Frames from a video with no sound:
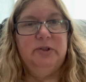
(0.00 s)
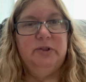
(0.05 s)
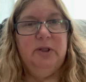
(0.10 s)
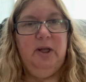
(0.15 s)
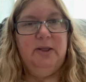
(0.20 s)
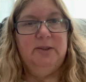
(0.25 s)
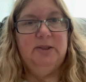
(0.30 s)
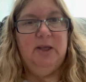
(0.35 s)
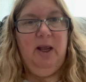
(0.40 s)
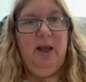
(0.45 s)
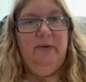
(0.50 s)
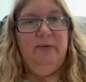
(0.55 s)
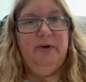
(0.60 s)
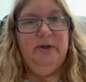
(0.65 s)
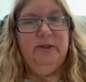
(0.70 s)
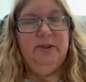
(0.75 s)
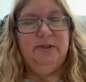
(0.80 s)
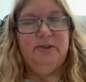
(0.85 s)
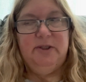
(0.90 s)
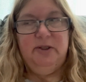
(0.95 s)
lots of
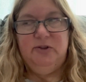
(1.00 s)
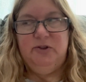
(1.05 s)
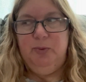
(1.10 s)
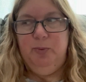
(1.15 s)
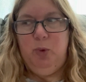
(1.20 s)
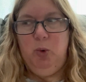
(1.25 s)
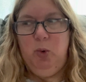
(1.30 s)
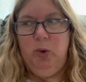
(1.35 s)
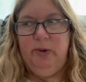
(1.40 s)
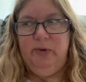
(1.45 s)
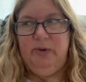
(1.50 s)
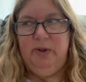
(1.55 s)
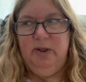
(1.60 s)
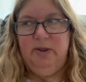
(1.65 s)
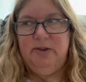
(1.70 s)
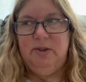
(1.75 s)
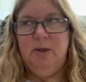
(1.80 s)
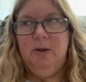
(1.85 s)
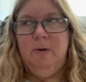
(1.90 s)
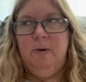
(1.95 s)
evidence that support
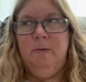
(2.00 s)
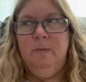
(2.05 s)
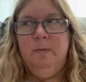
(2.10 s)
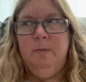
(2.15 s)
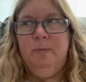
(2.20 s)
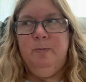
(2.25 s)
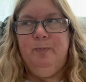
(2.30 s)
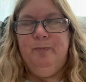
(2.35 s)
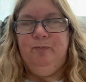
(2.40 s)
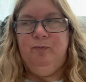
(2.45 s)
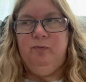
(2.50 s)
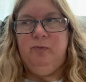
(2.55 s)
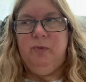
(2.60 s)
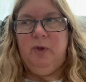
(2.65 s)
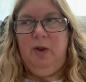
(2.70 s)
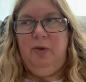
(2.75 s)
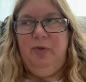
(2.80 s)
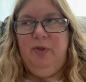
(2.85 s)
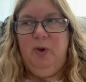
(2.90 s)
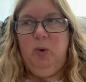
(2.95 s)
this,
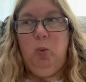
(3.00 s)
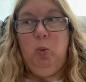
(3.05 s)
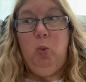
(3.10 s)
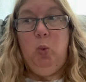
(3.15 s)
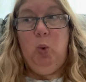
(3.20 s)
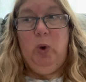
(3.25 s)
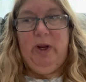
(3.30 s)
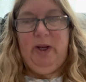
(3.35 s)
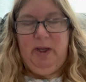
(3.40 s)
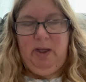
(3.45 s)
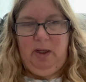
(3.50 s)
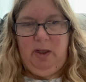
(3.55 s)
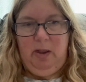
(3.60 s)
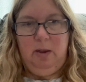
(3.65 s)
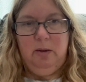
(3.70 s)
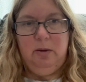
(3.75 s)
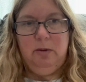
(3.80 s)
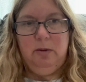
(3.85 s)
that we